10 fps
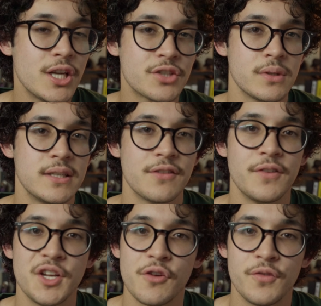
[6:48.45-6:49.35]
just released a
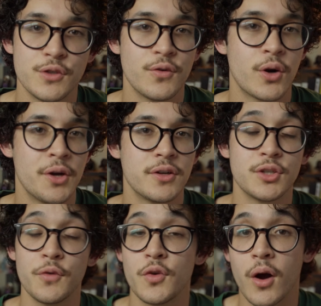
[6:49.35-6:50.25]
video of Fuji 400,
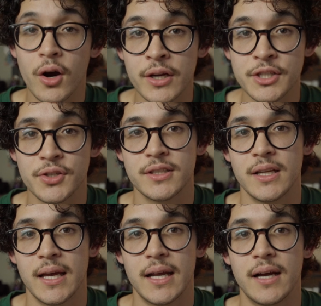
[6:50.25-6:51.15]
so if you are interested
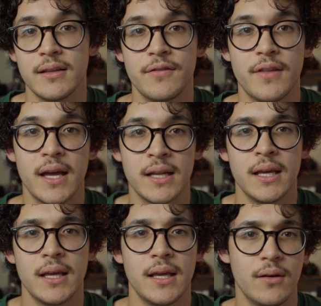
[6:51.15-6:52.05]
in that, I'll leave that
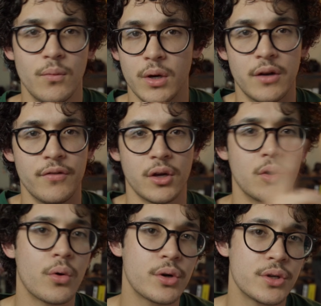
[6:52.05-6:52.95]
in one of the
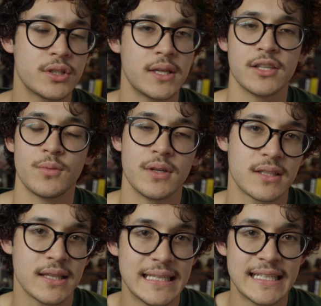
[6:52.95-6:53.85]
corners as well
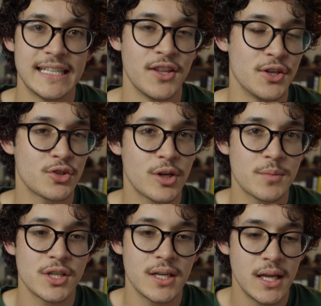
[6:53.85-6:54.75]
as linked in the
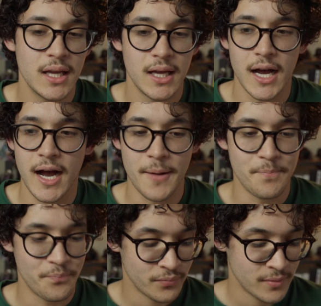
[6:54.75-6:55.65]
description.
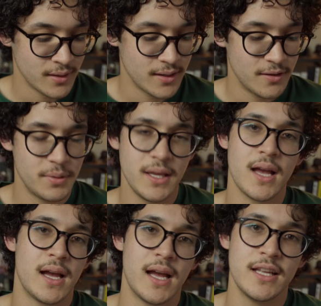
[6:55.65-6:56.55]
But
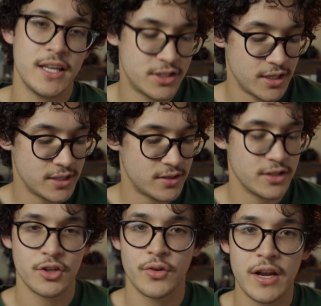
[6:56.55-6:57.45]
yeah,
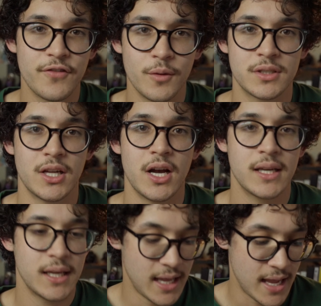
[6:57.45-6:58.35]
it's a great film
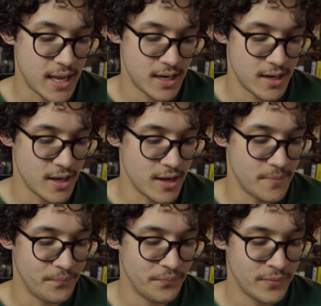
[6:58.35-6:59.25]
stock, and
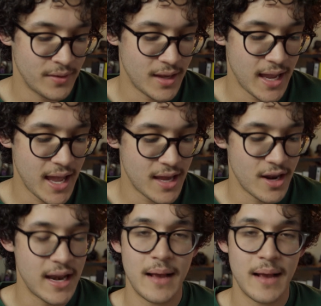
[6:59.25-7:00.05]
I had an